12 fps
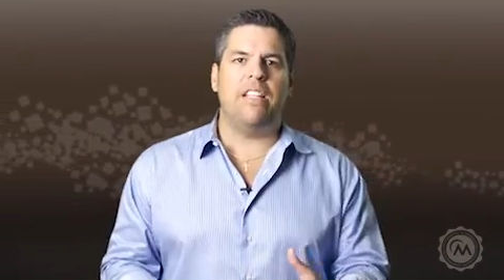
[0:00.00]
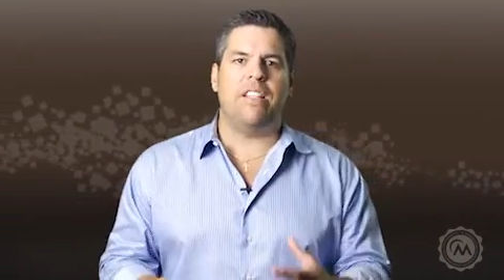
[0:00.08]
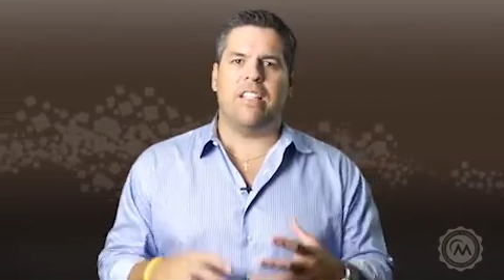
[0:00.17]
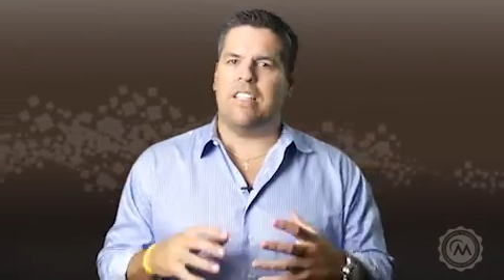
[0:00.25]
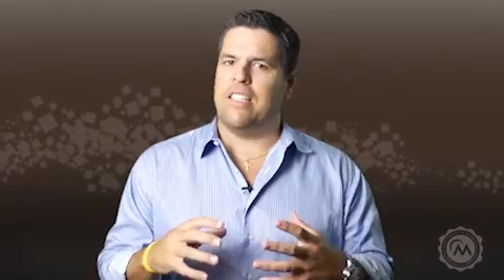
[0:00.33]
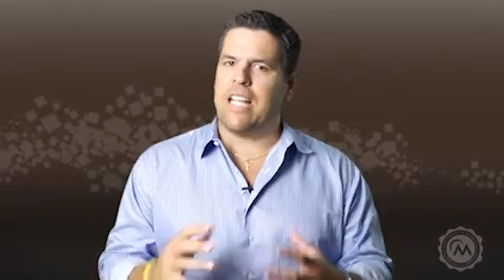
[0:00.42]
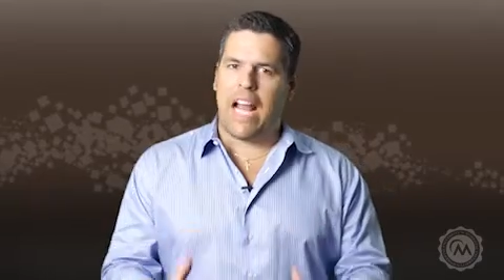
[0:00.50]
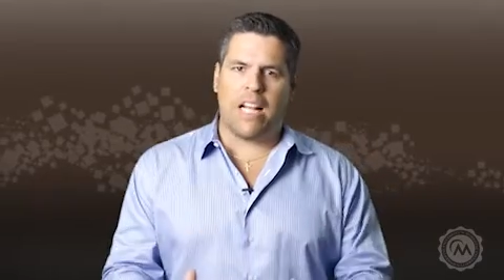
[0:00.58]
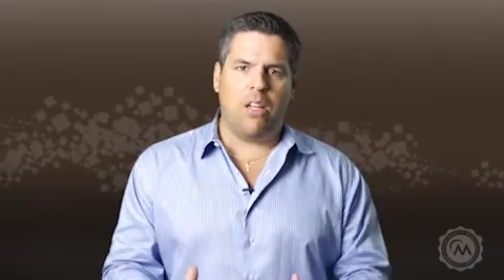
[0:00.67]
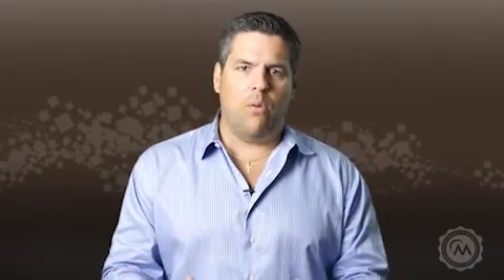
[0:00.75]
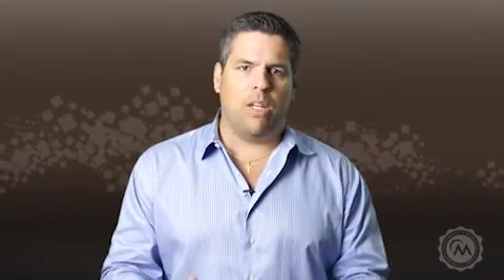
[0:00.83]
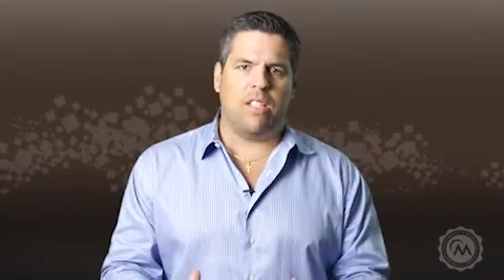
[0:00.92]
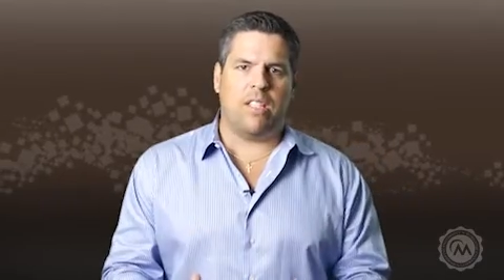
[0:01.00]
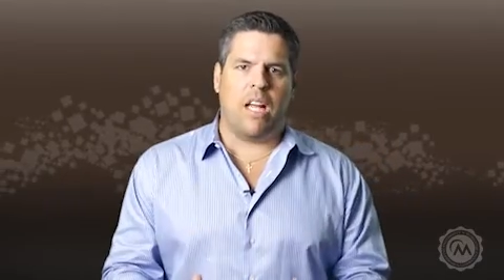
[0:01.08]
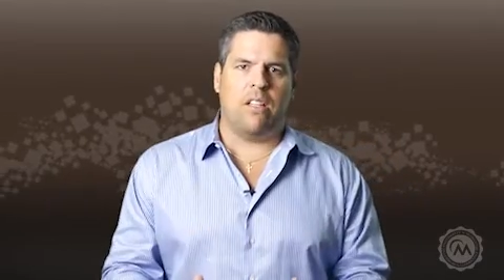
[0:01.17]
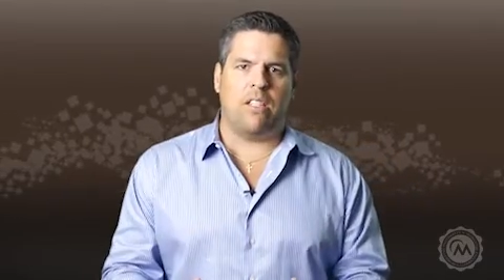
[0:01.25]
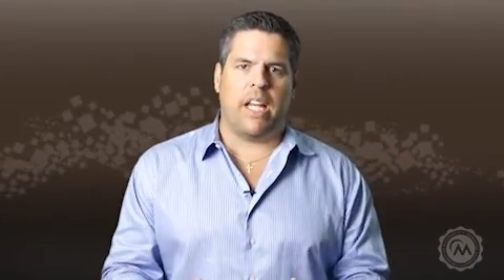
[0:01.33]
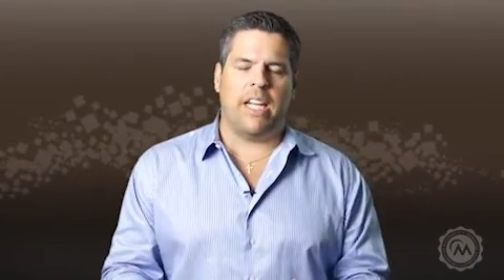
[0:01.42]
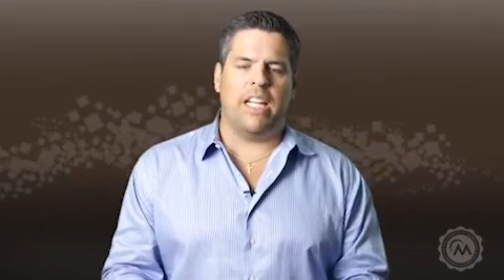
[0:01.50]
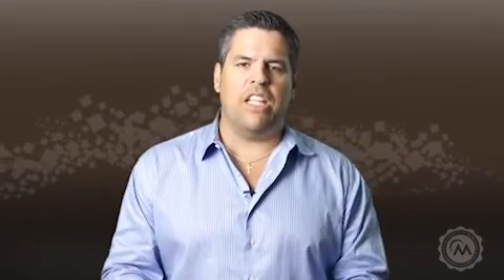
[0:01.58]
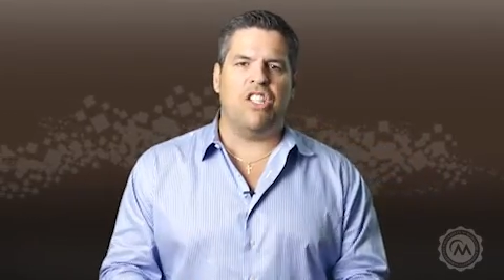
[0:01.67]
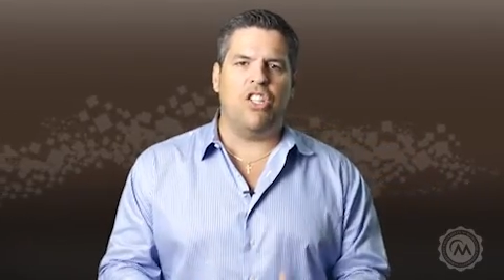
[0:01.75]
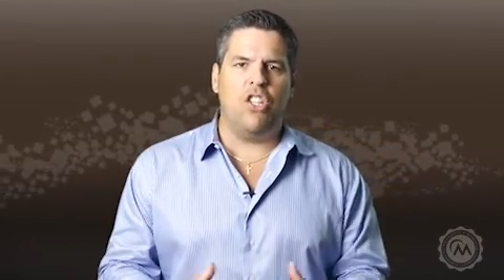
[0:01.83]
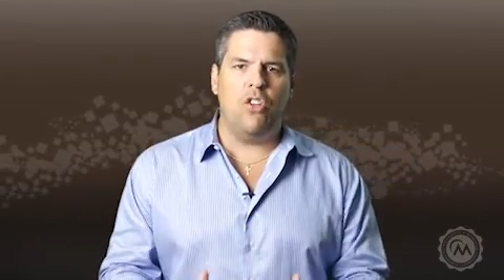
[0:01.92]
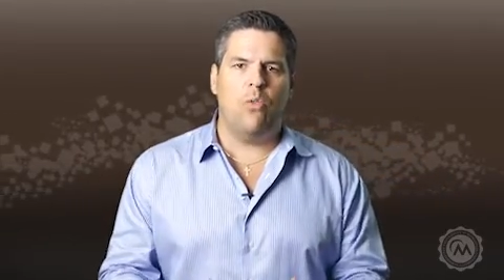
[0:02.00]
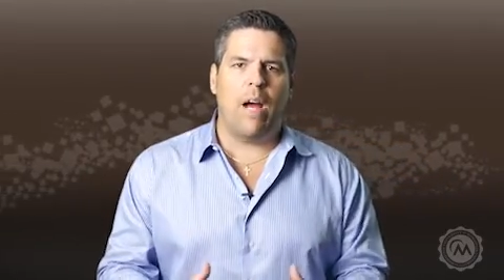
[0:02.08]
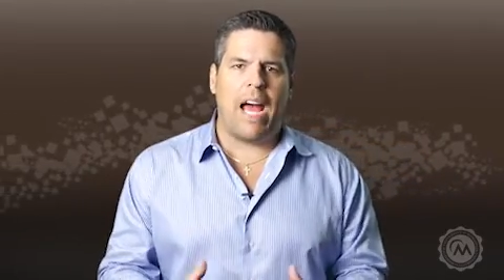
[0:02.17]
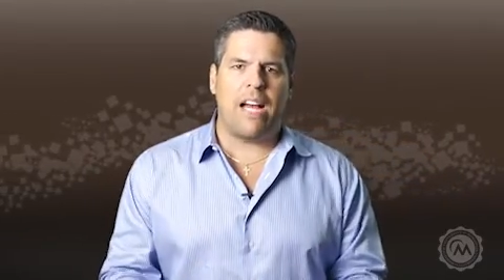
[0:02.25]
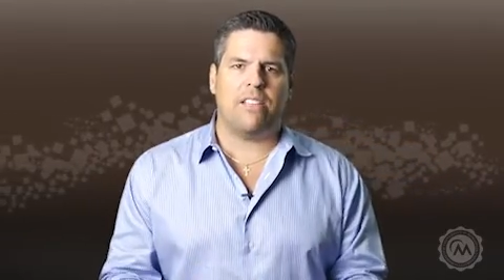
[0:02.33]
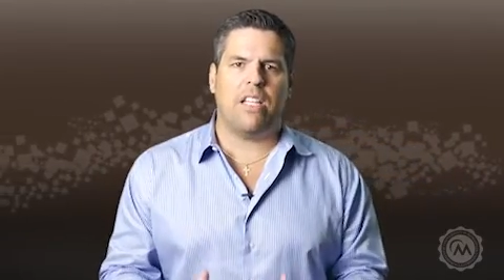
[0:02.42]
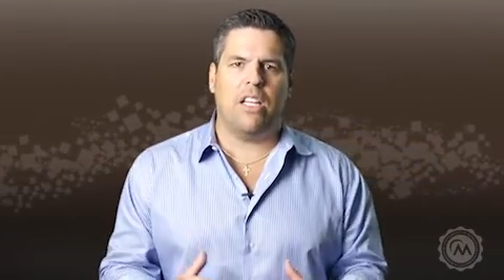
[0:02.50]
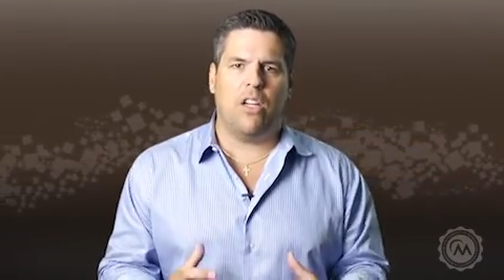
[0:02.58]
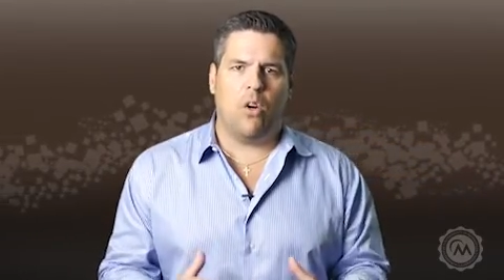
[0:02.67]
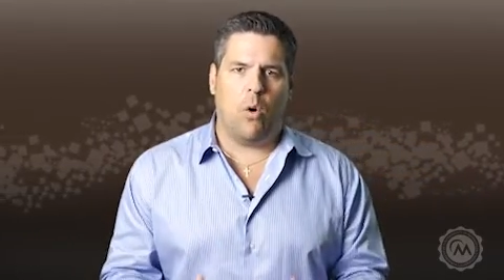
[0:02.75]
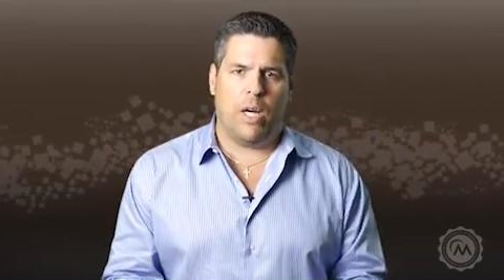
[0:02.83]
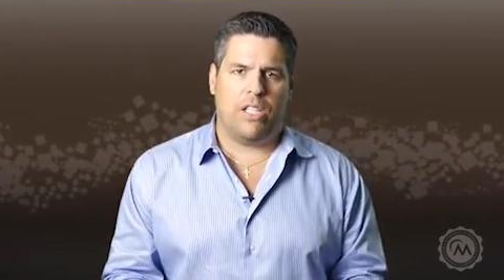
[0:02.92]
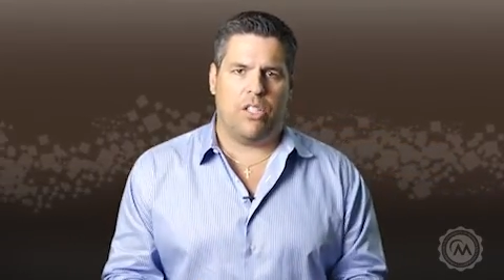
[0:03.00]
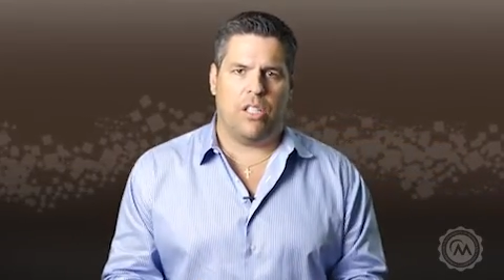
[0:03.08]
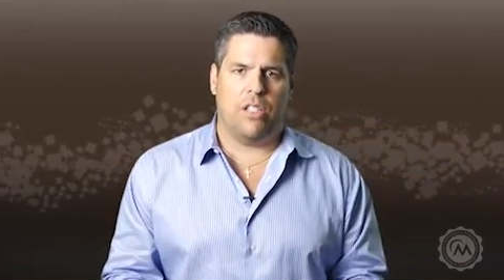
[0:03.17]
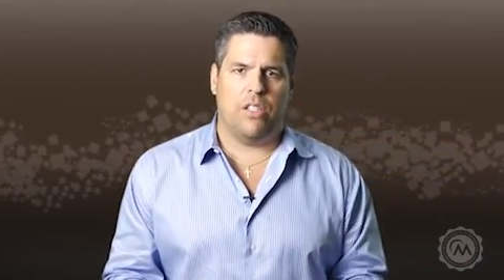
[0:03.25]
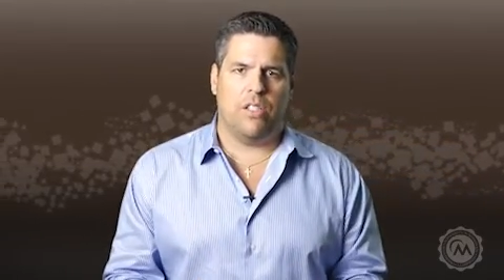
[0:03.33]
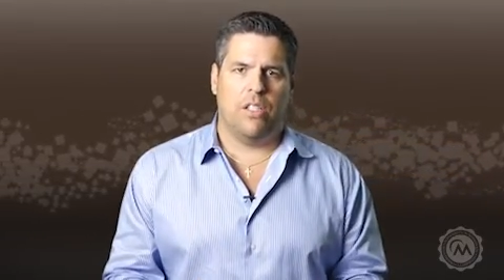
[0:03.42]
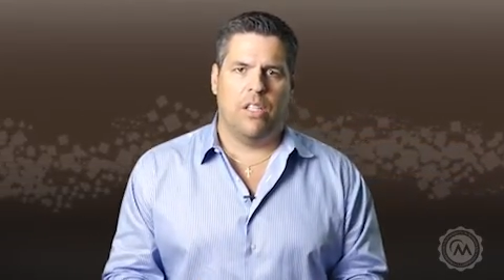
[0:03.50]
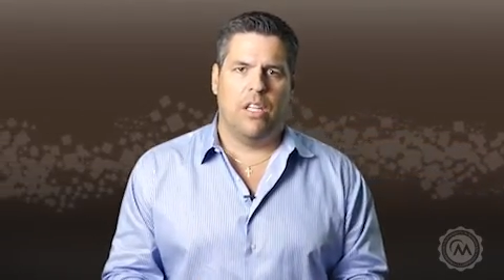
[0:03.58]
is exactly what it sounds like. It's you asking questions,